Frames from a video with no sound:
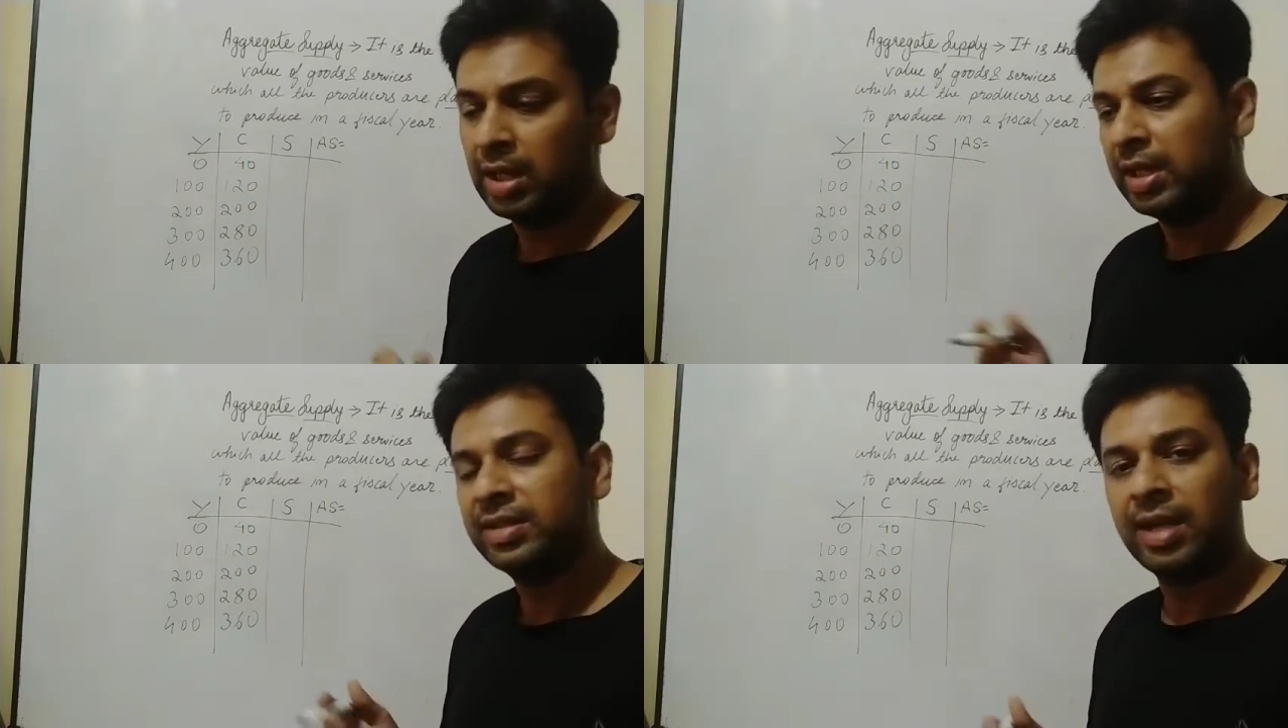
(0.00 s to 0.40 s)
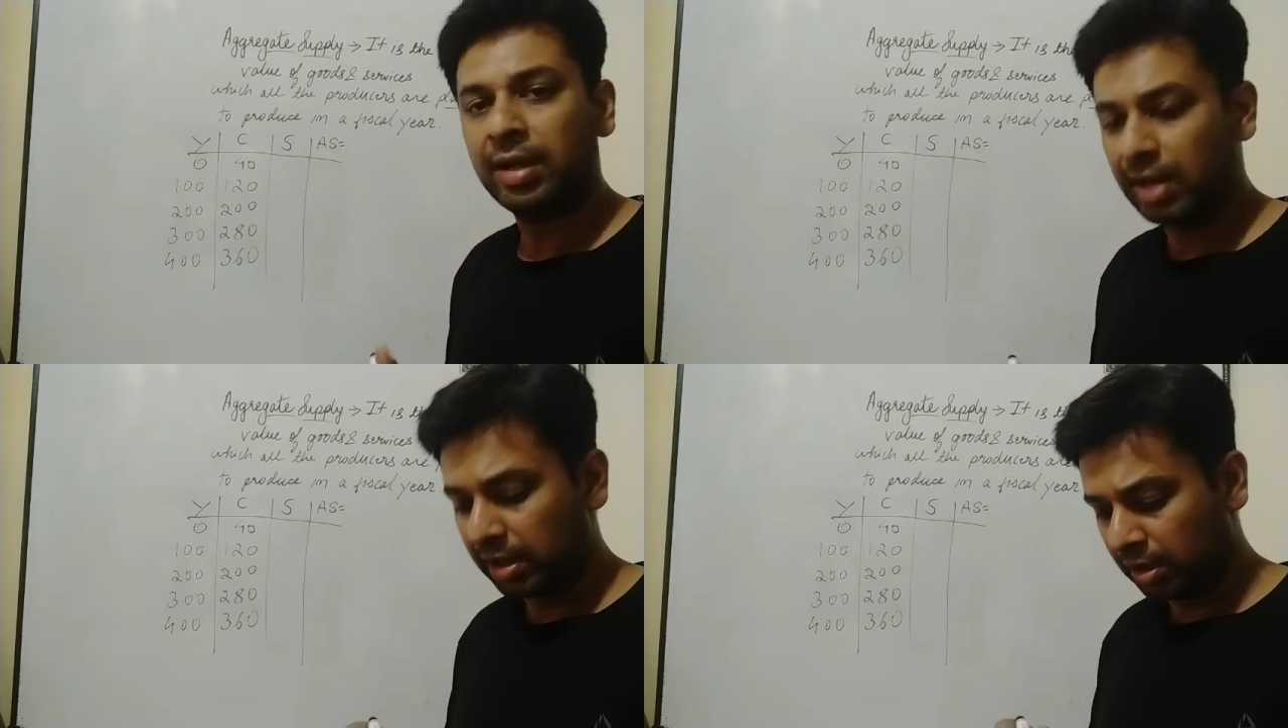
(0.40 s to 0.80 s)
He
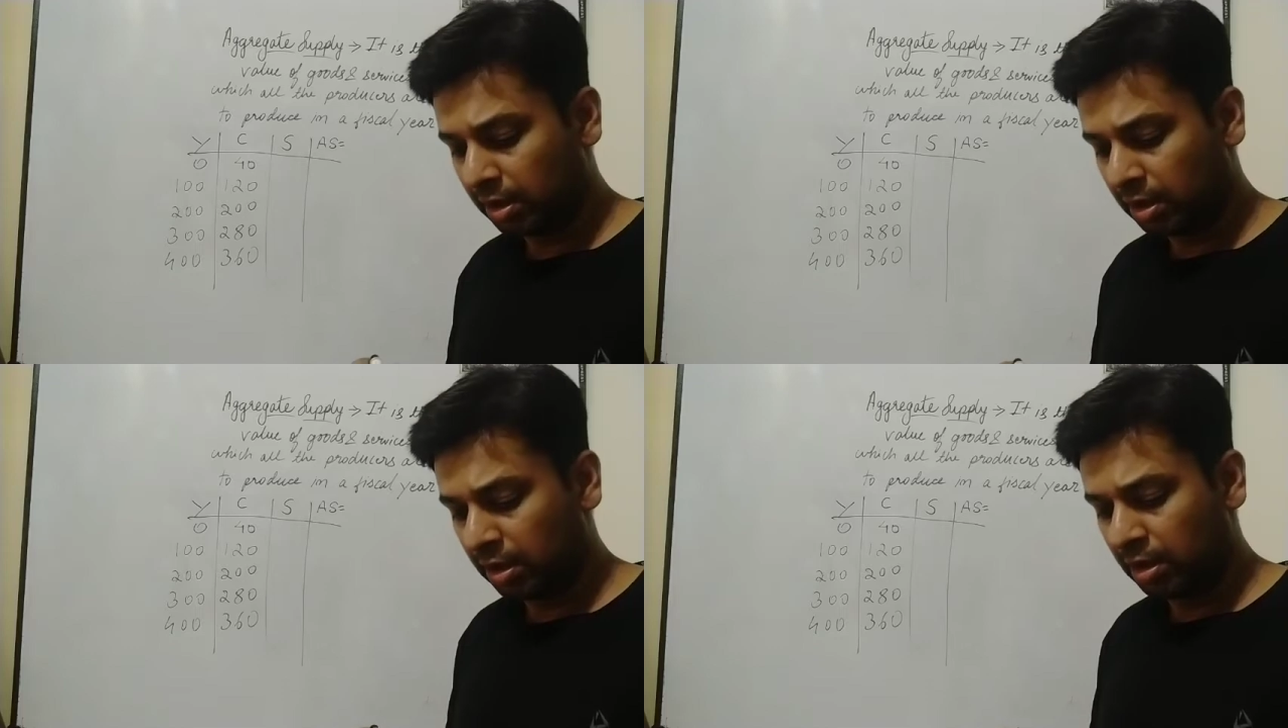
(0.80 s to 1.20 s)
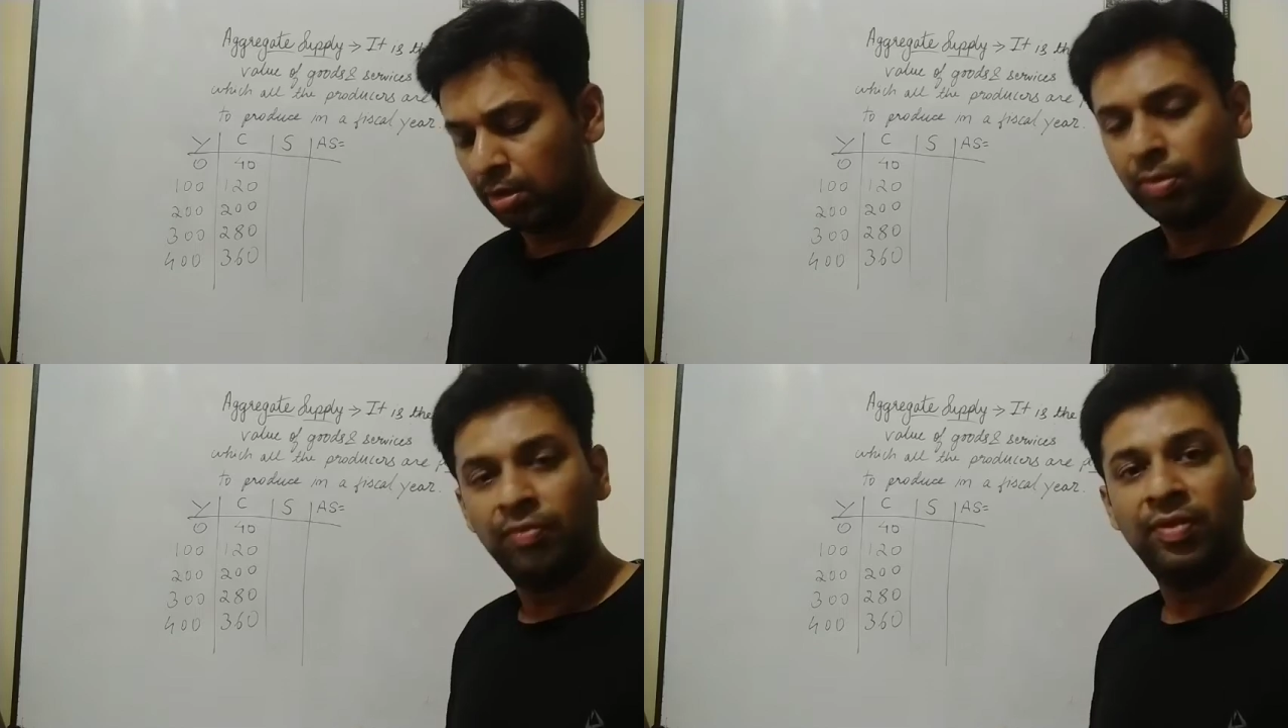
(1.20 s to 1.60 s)
said that
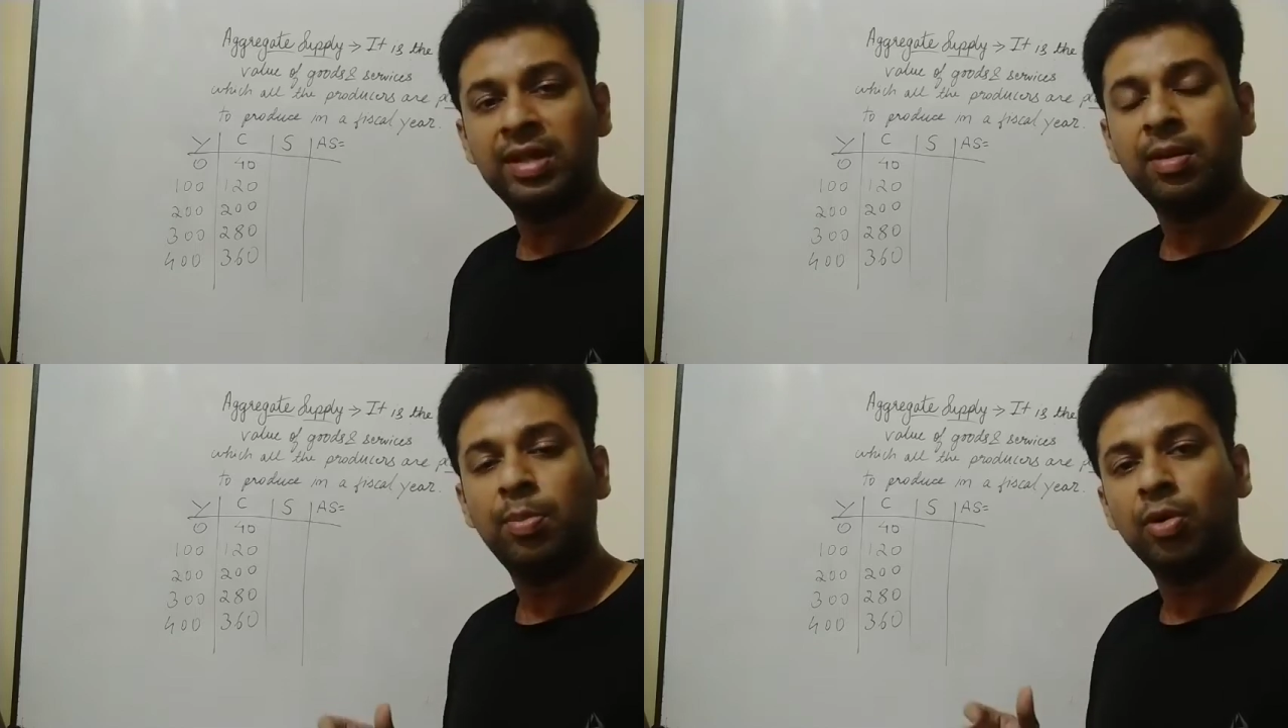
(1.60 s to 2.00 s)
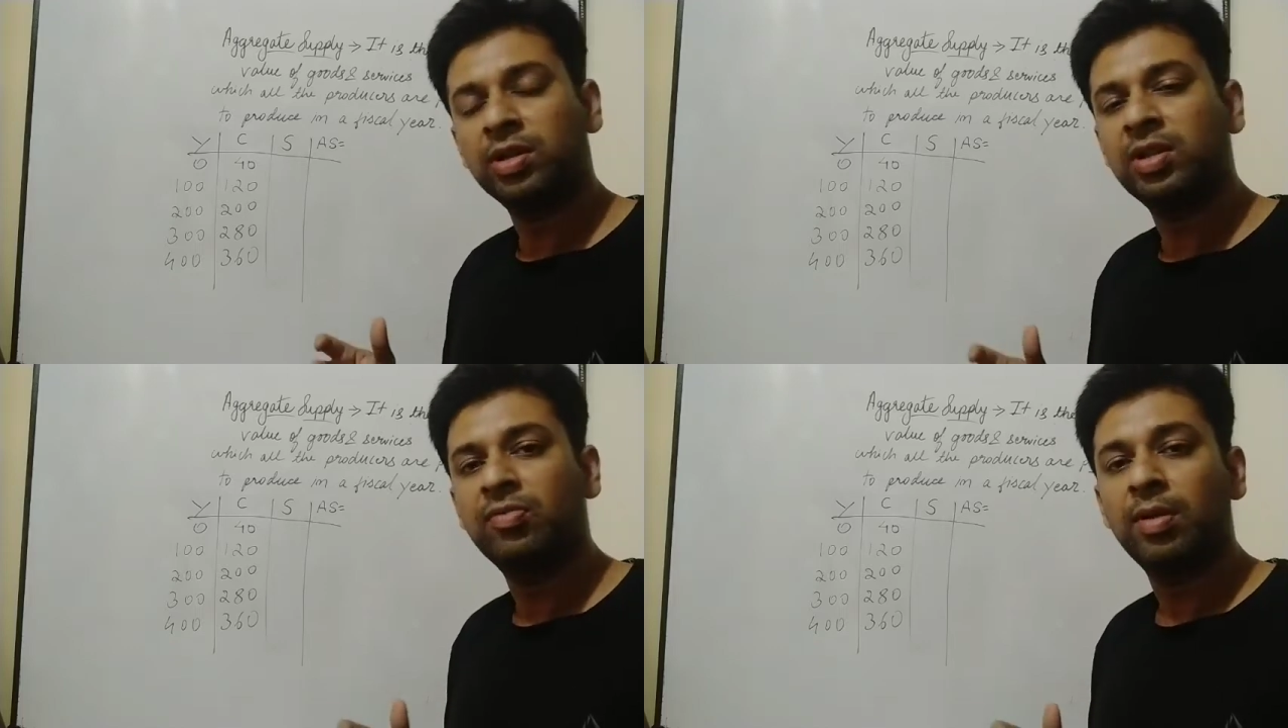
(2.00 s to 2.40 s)
when the production